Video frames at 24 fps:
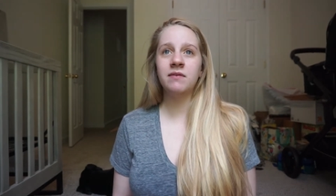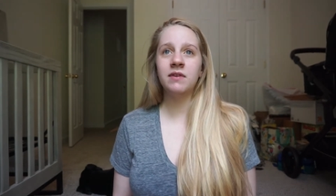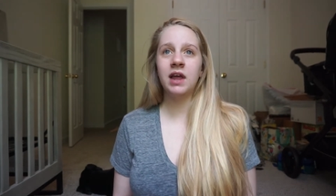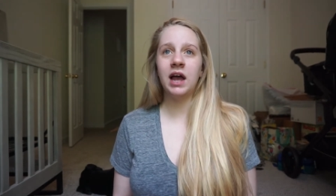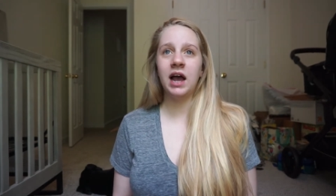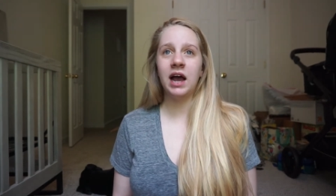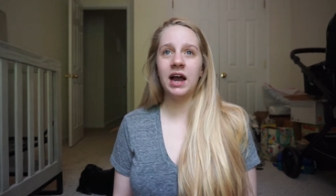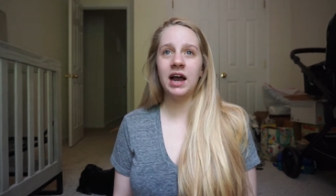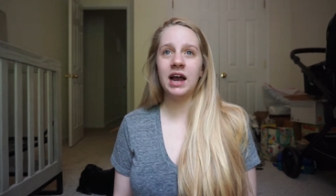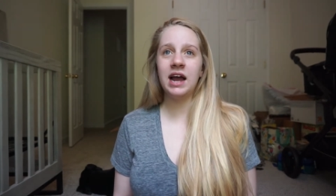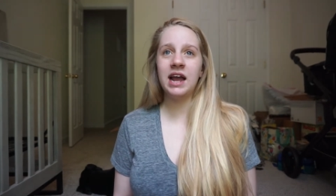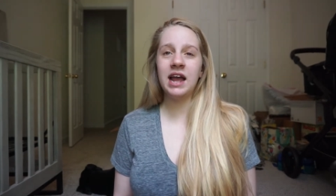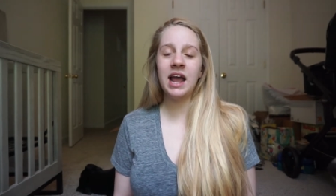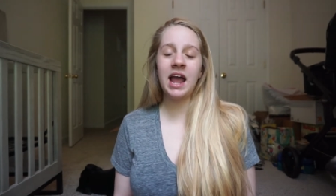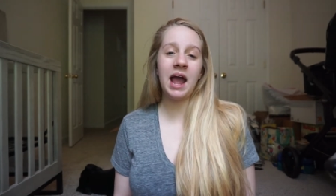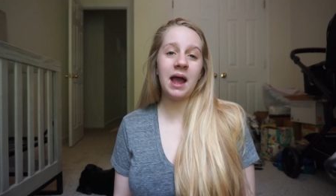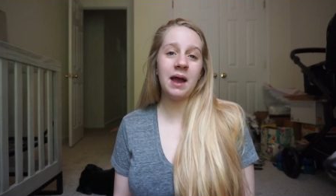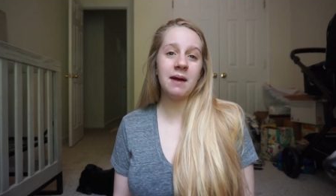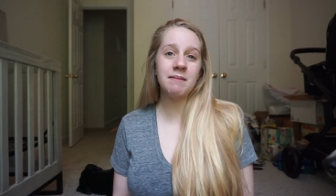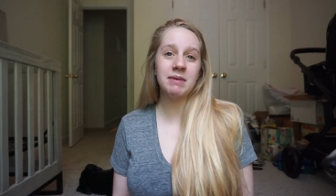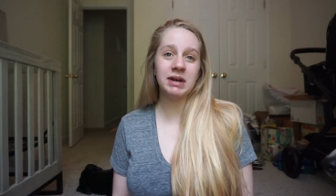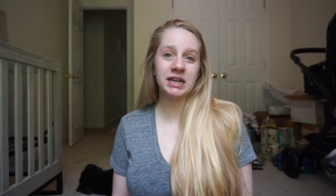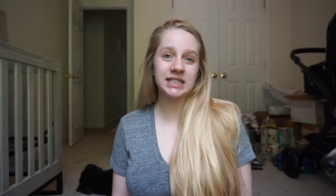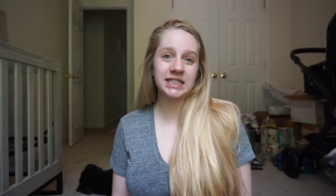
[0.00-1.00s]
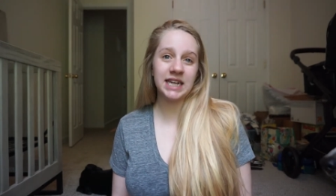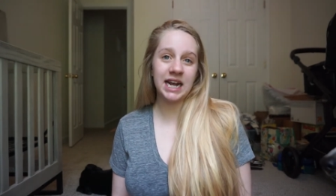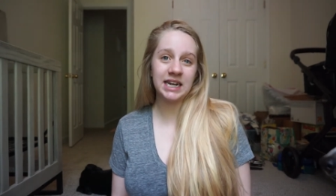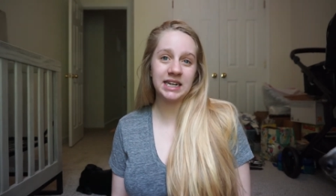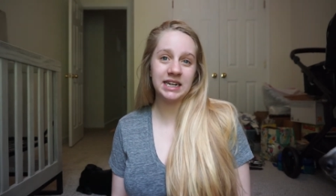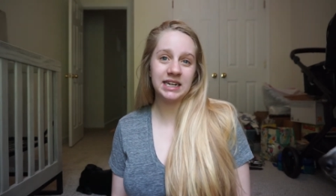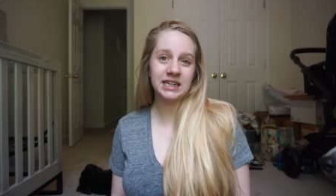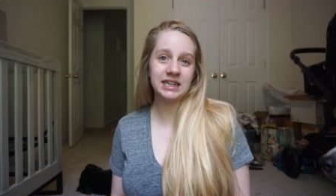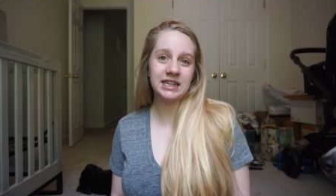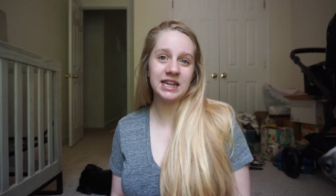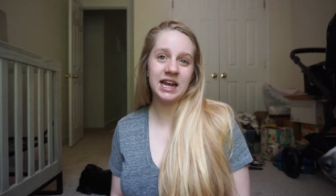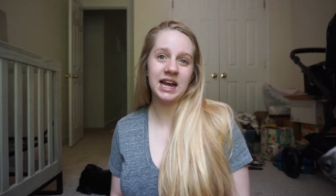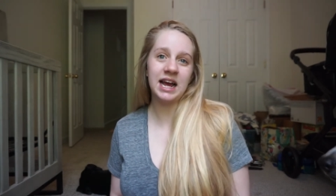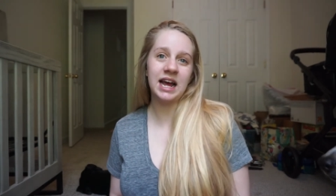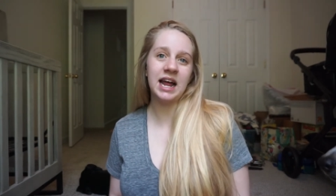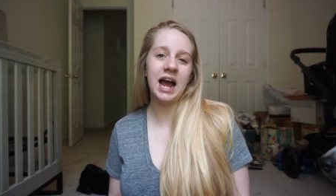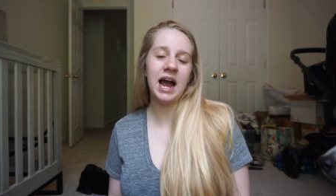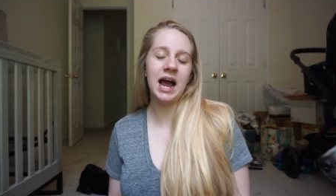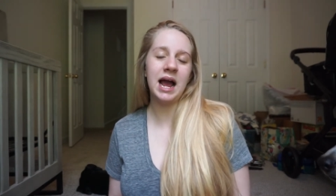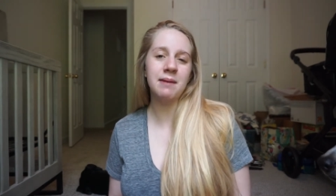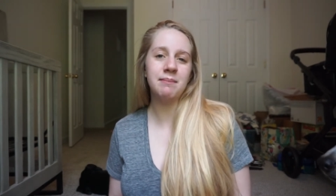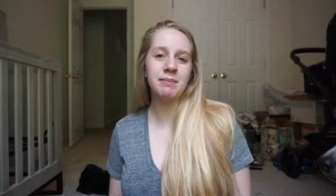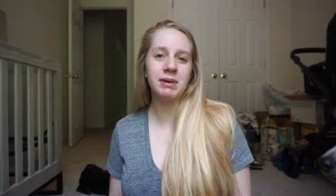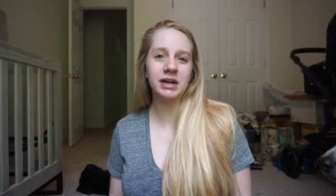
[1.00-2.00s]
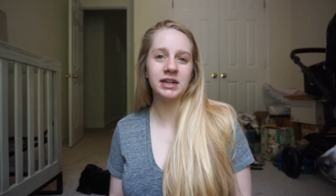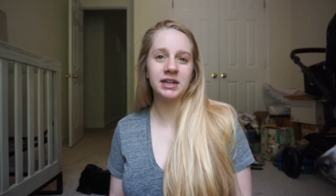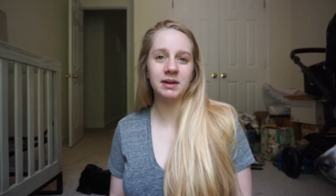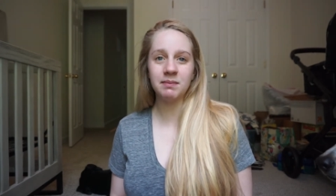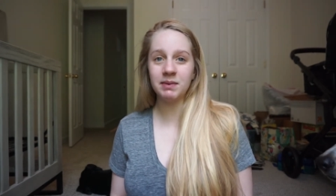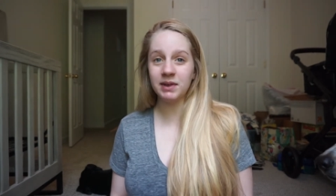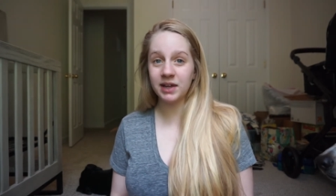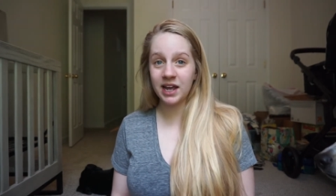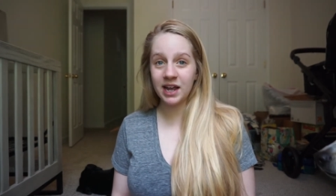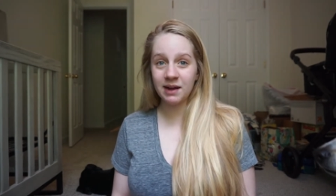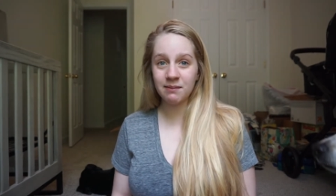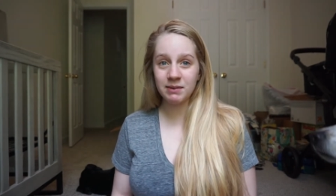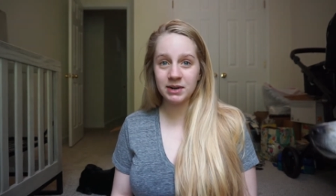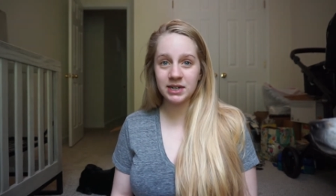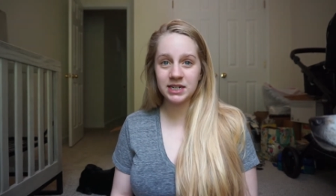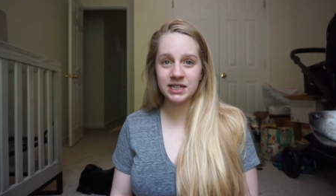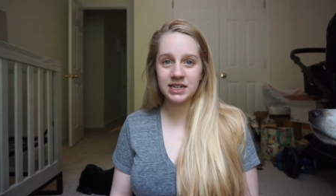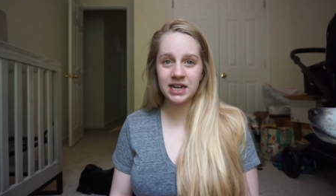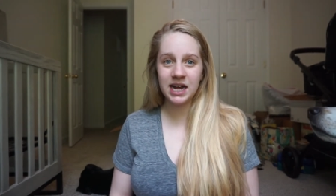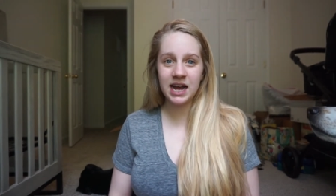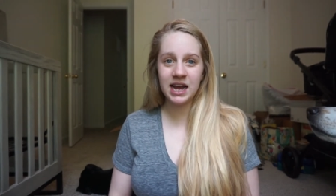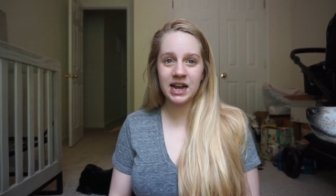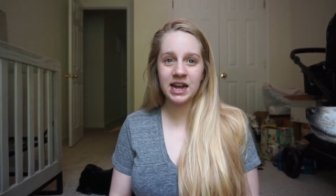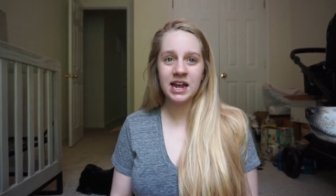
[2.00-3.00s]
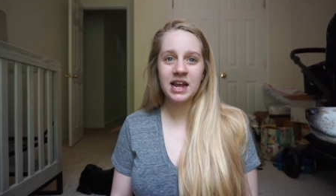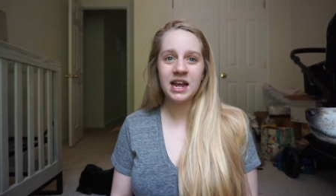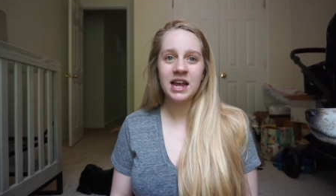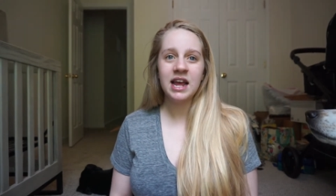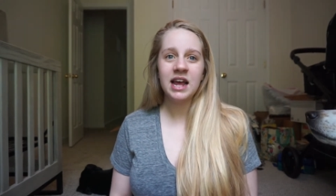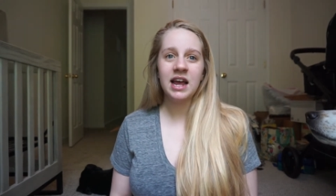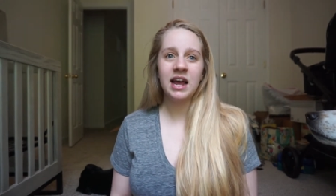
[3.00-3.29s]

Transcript: I am excited that I picked up the camera today.